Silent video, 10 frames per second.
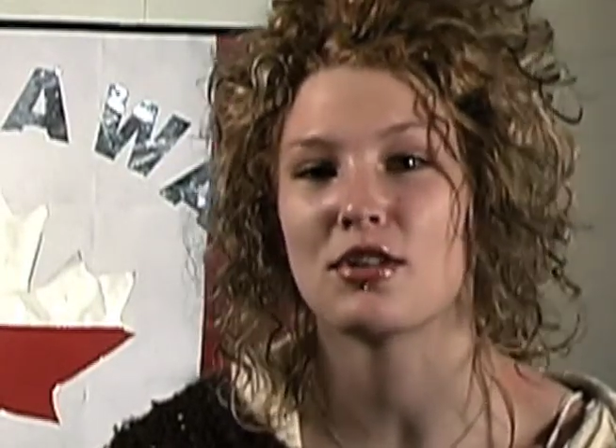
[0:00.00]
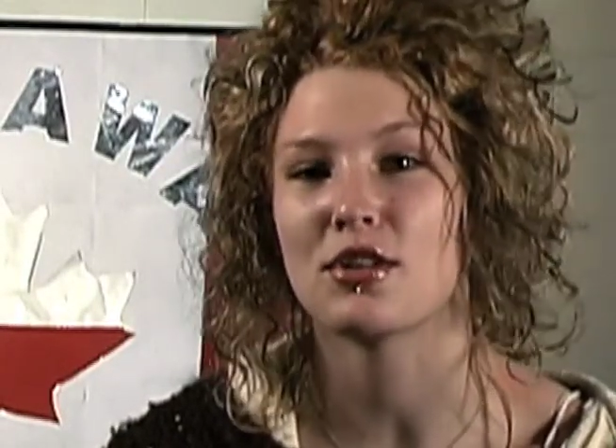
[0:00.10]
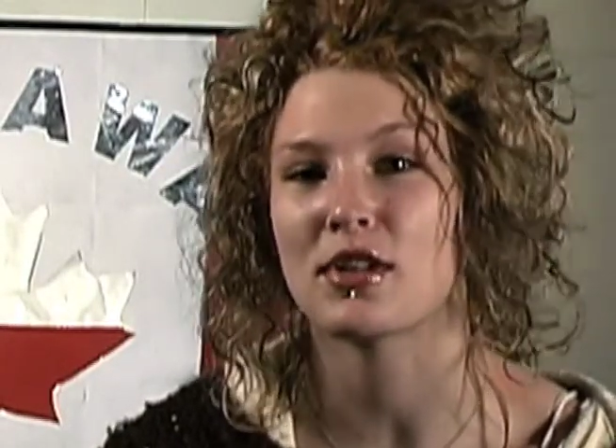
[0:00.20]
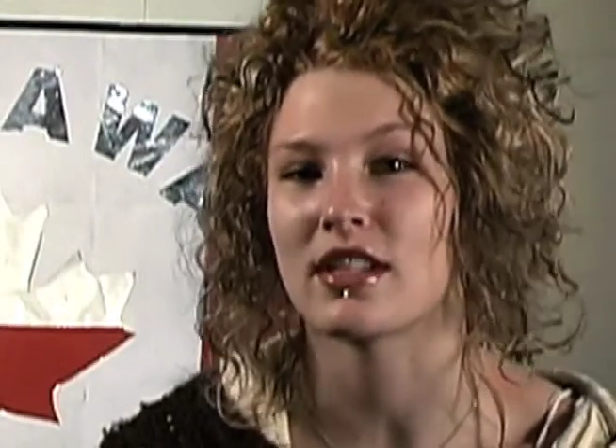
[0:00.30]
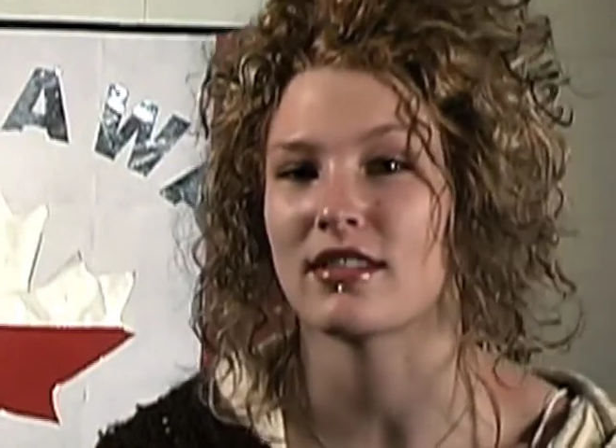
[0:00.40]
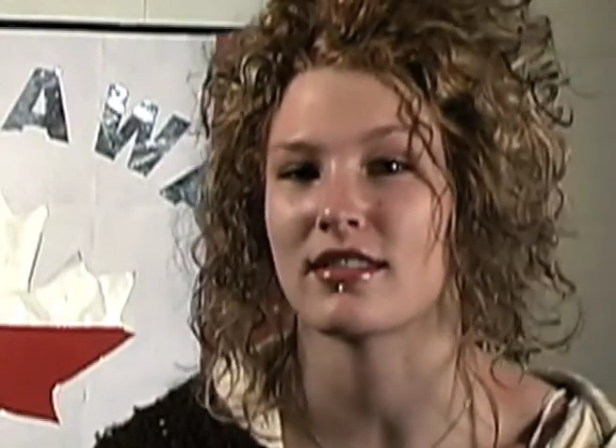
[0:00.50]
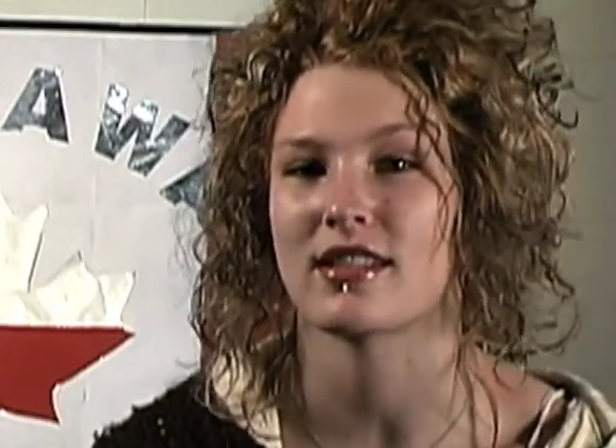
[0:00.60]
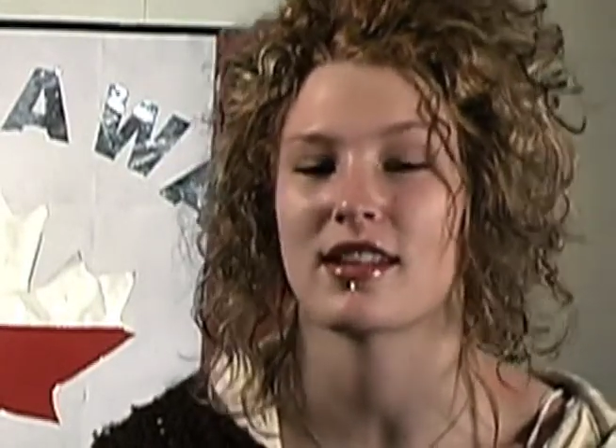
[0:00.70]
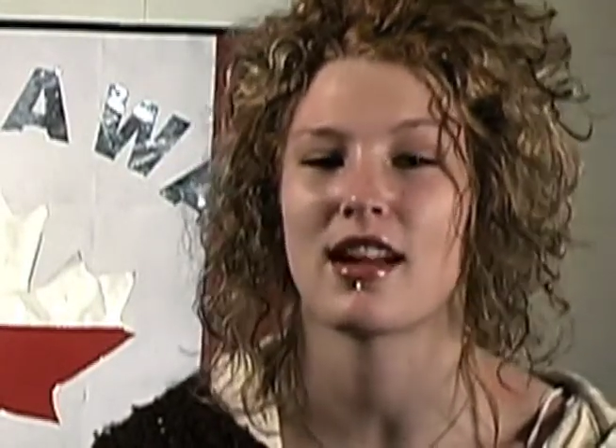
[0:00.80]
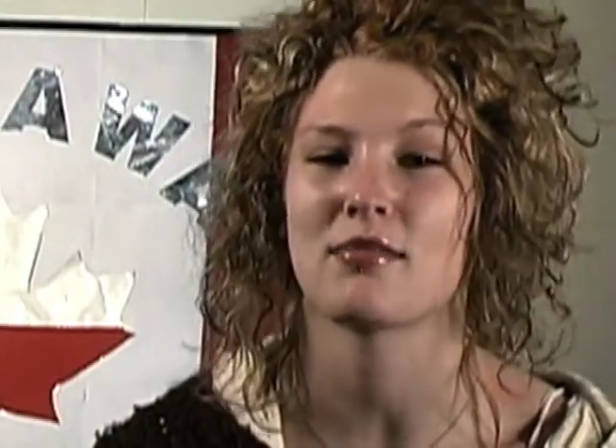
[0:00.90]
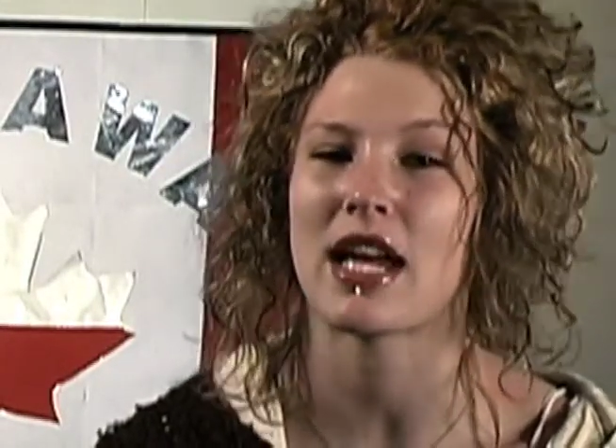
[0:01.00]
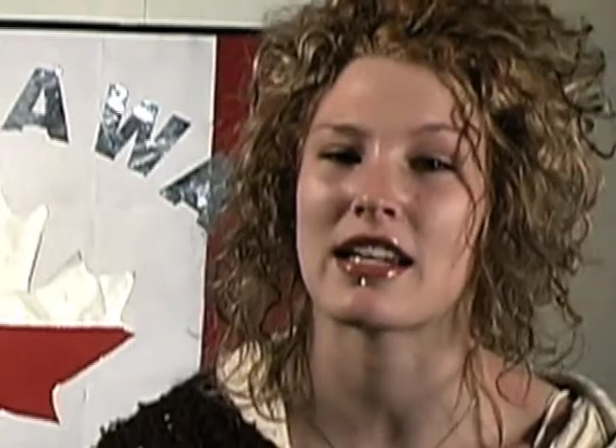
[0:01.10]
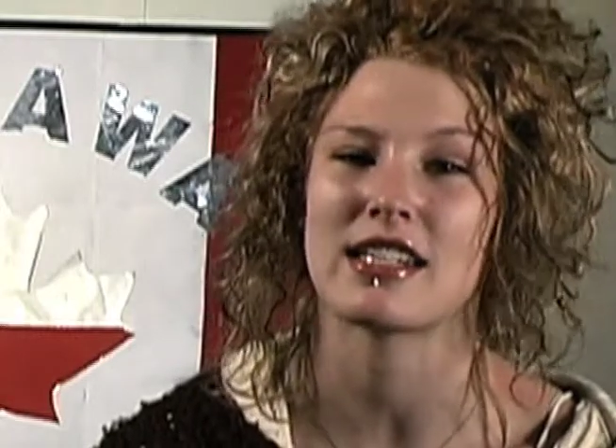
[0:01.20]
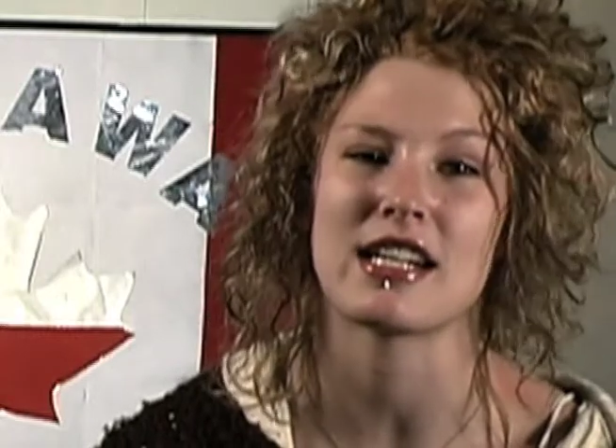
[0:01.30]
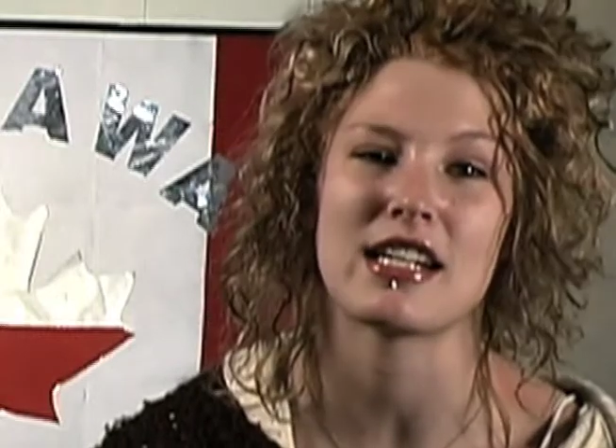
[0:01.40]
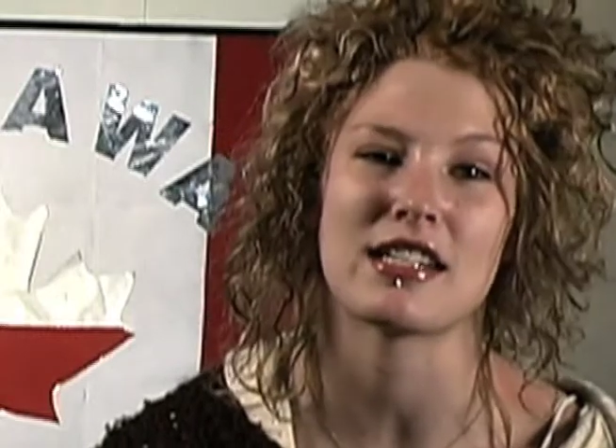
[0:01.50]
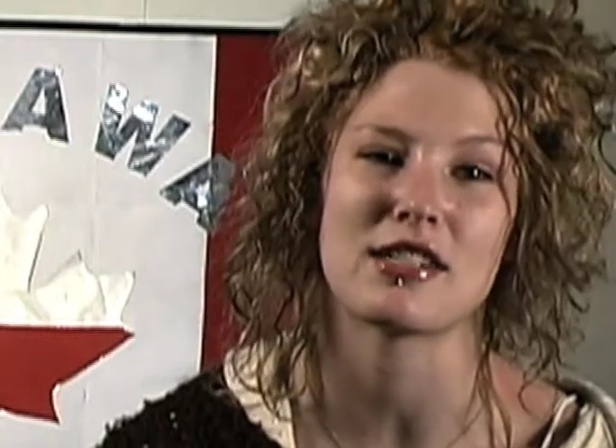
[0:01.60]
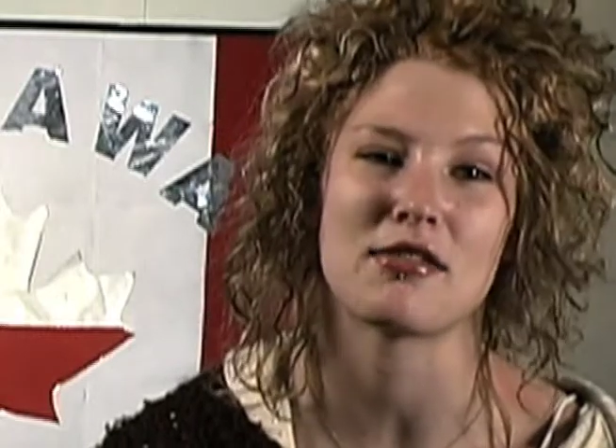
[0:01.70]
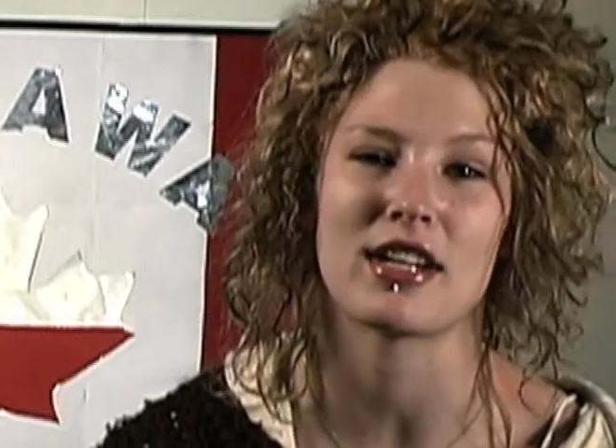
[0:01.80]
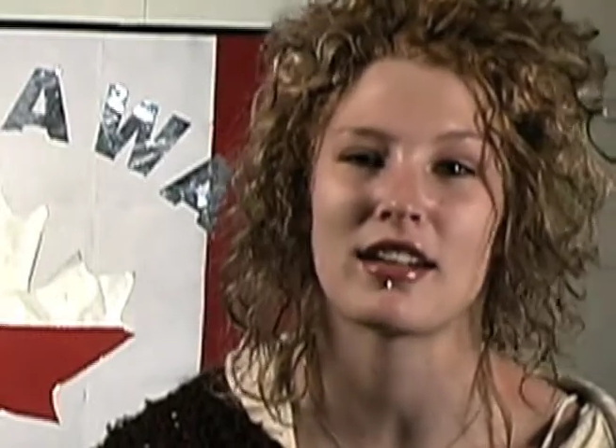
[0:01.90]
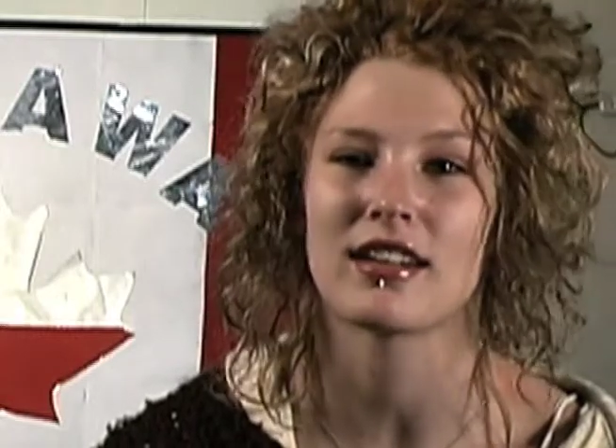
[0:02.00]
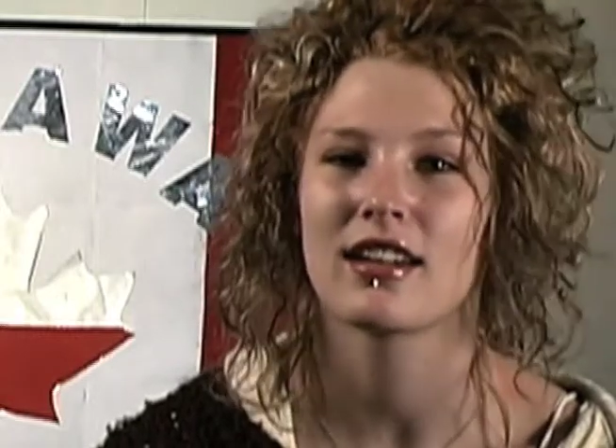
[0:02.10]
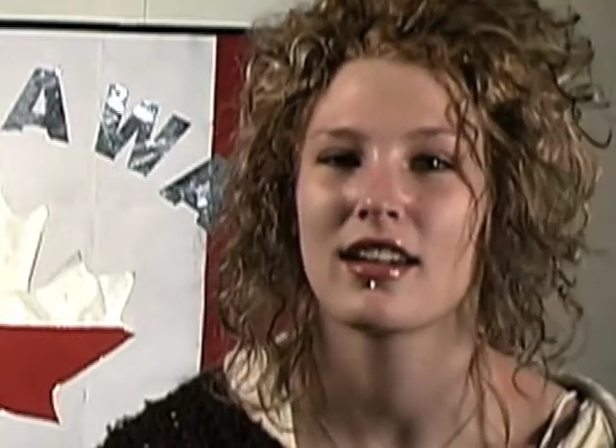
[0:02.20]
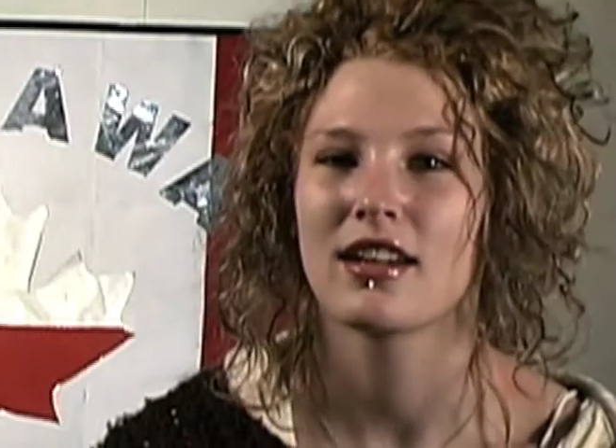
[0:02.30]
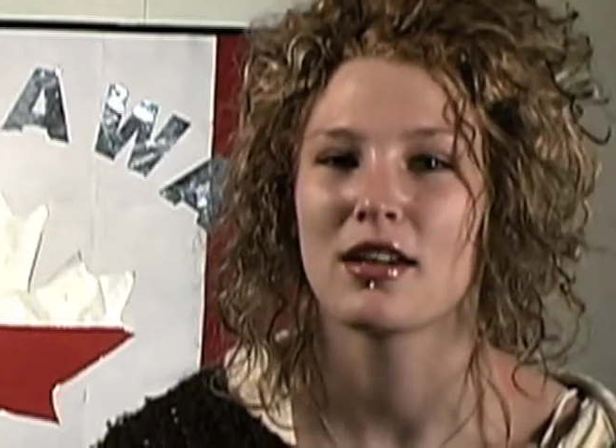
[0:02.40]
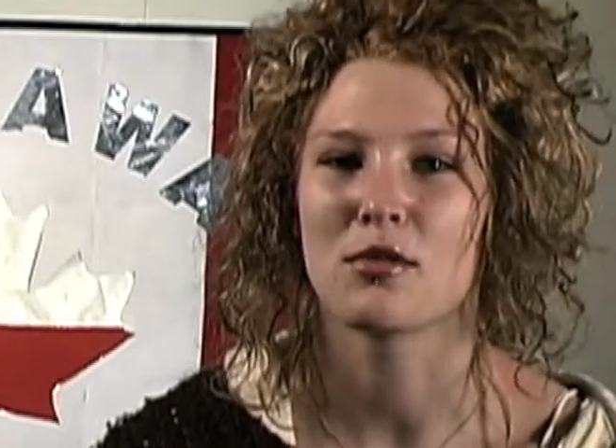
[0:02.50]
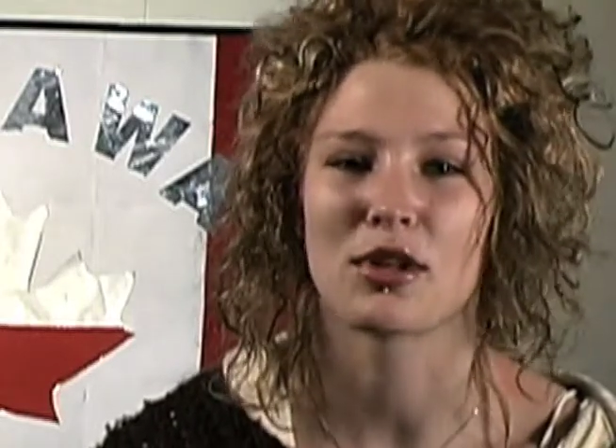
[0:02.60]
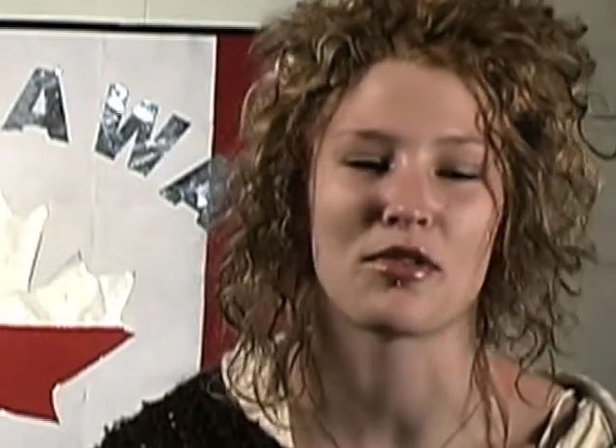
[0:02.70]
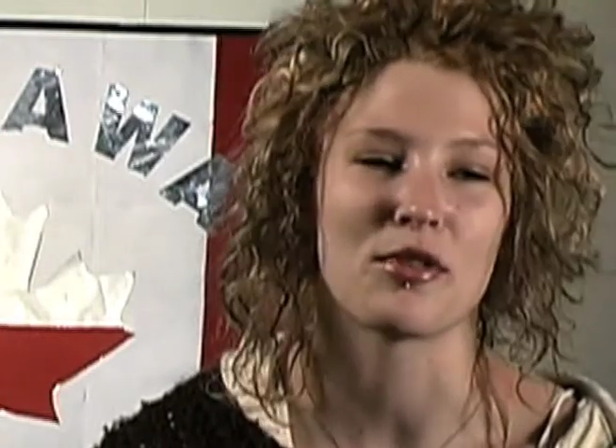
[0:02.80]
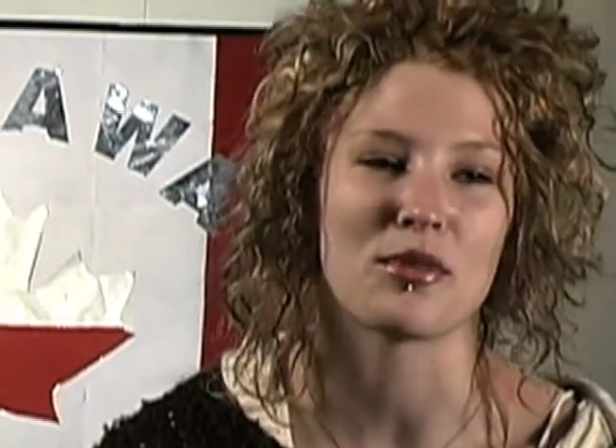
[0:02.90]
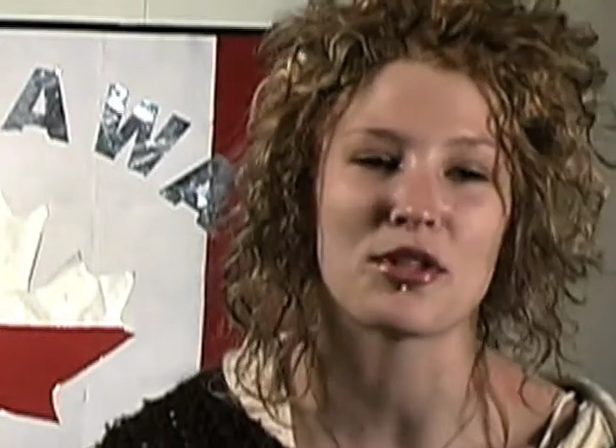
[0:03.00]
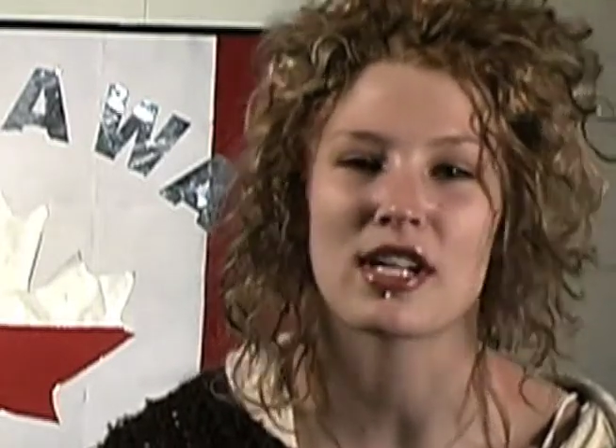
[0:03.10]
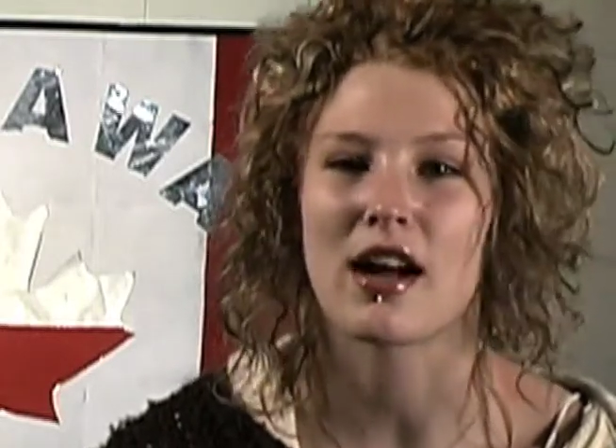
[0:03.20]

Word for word: you can design magazines, you can work for a music